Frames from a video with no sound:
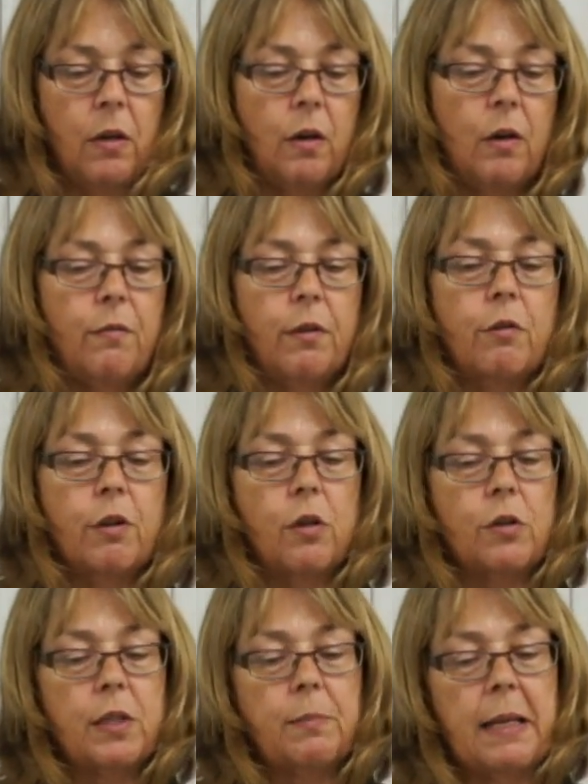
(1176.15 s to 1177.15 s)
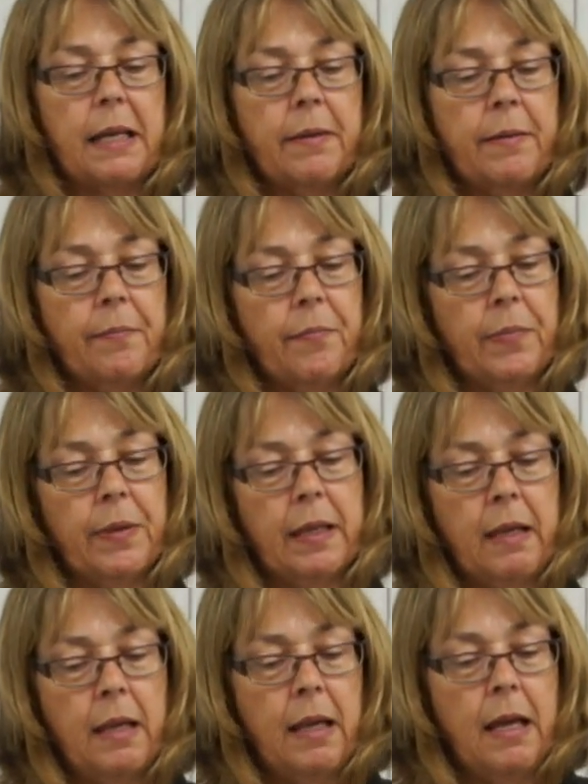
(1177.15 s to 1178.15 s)
of the Crocosmia.
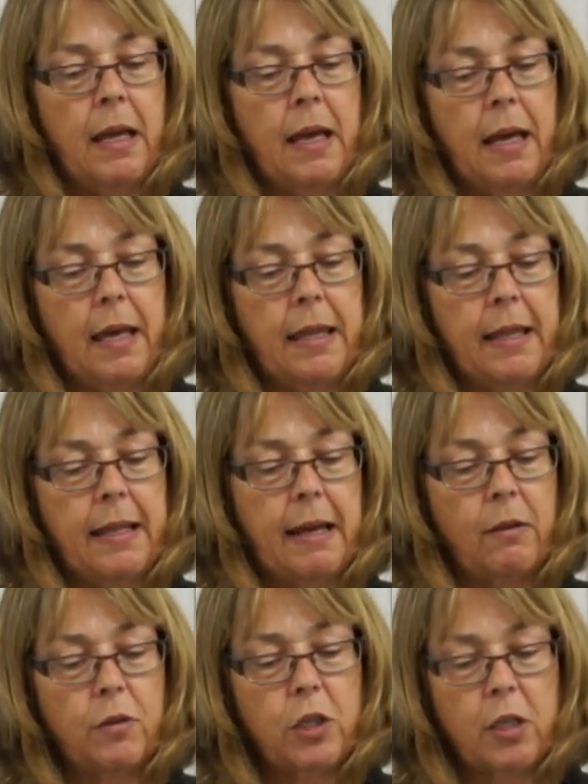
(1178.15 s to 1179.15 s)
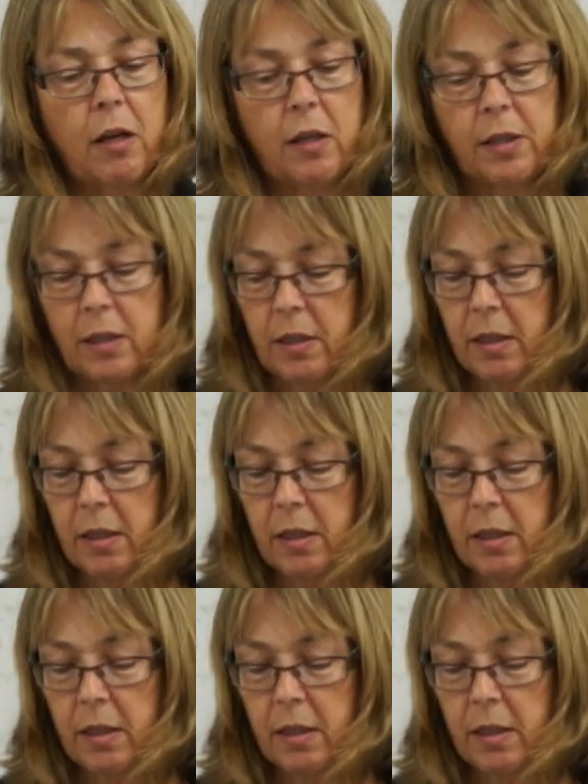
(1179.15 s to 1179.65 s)
And then now just